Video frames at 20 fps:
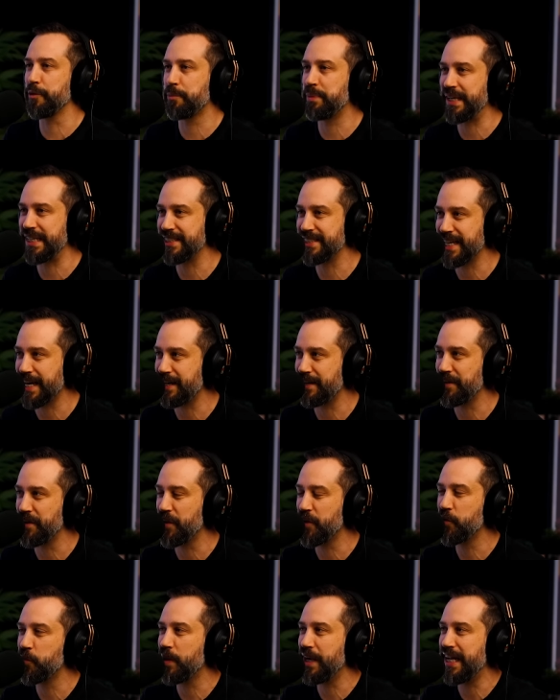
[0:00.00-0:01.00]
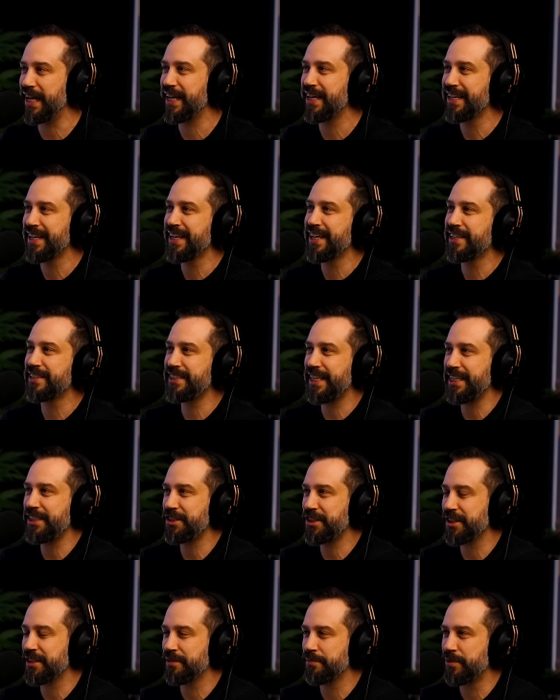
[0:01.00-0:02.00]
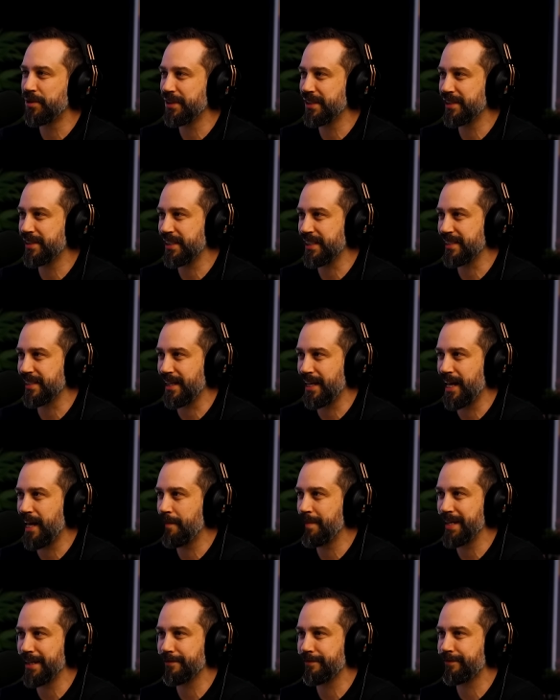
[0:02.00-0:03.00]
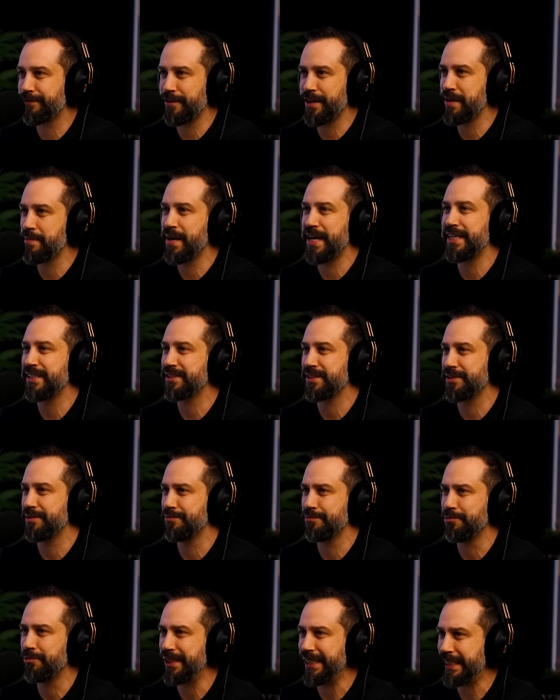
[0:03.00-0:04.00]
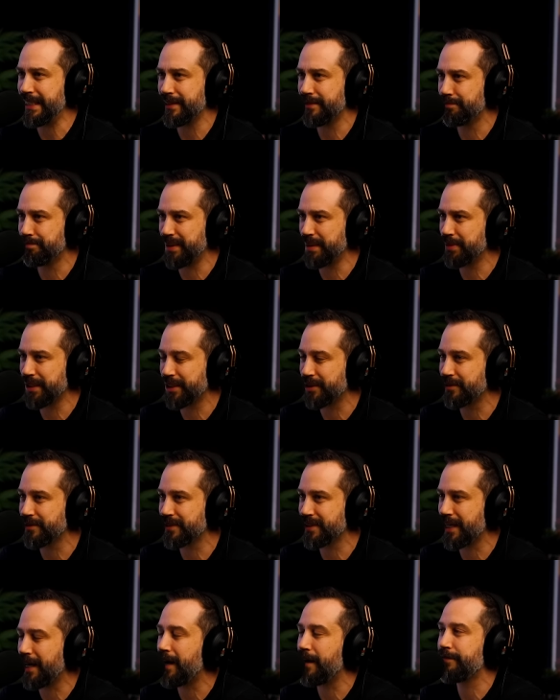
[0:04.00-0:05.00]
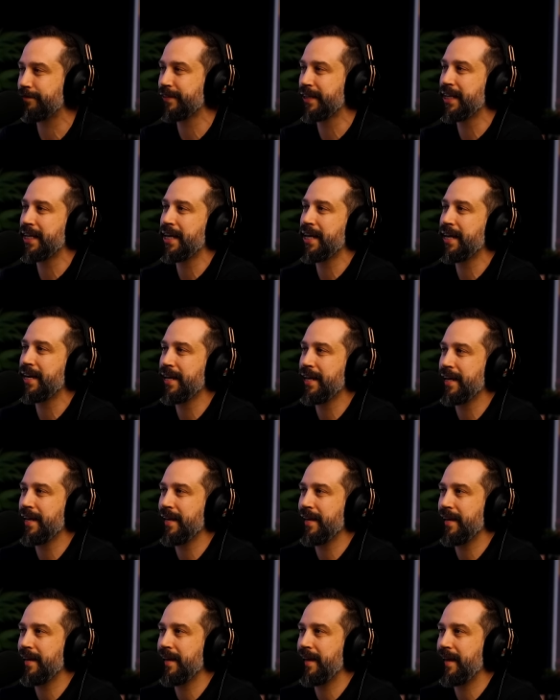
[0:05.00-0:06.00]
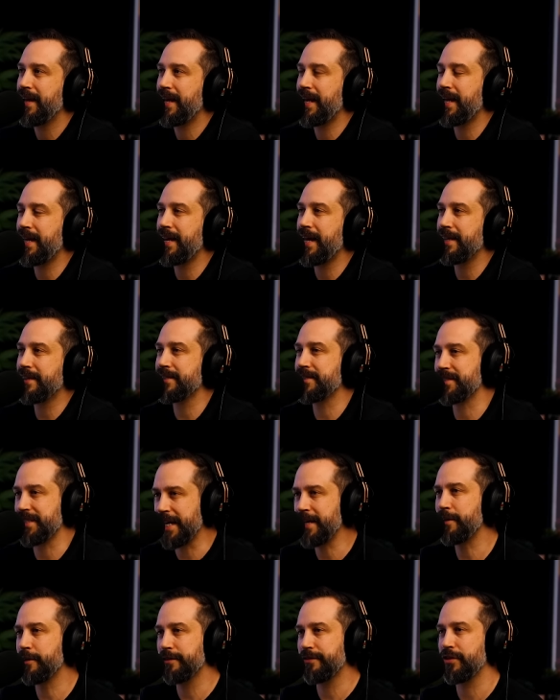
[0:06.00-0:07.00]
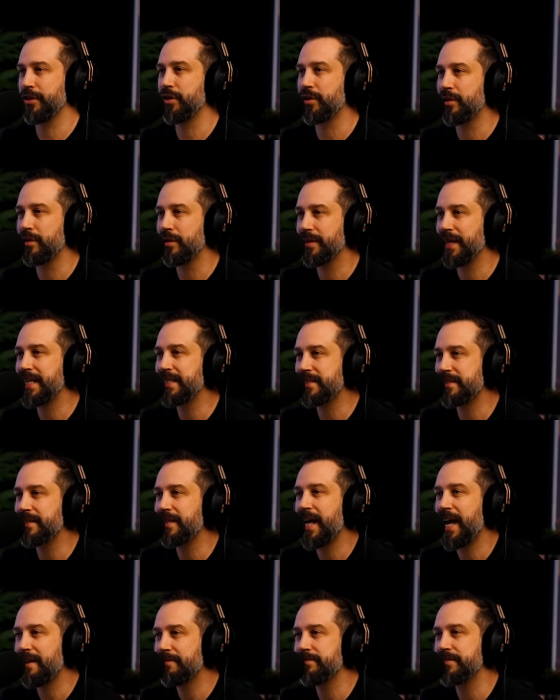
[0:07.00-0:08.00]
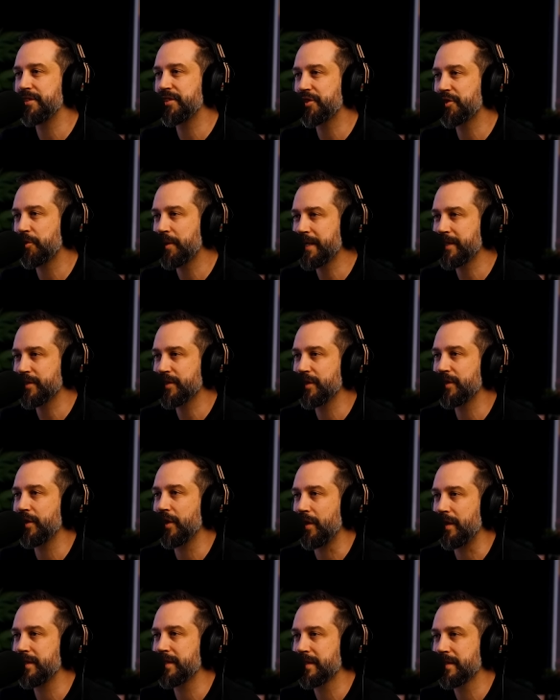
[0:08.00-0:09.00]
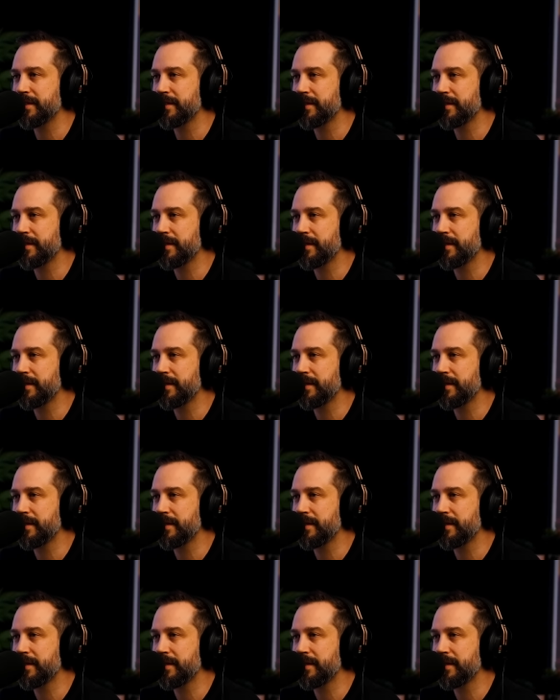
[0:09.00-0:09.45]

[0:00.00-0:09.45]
who appears out of nowhere, teaching them this Islamic Freemason weird biblical stuff. And at the center of it all, they still have this trickster god. Yeah,